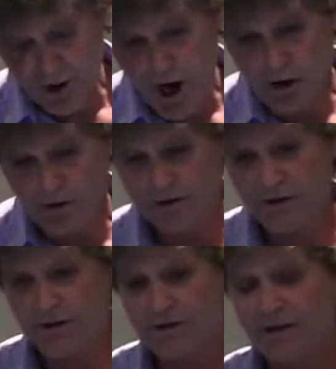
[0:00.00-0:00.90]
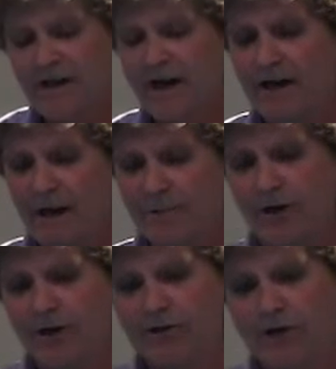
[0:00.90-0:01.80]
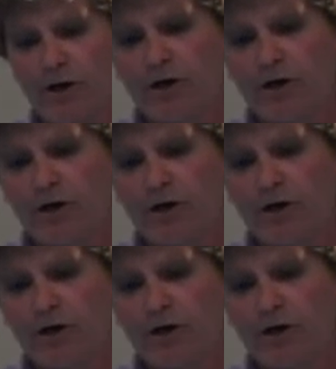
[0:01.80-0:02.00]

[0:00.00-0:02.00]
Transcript: COAST is the data I'm going to show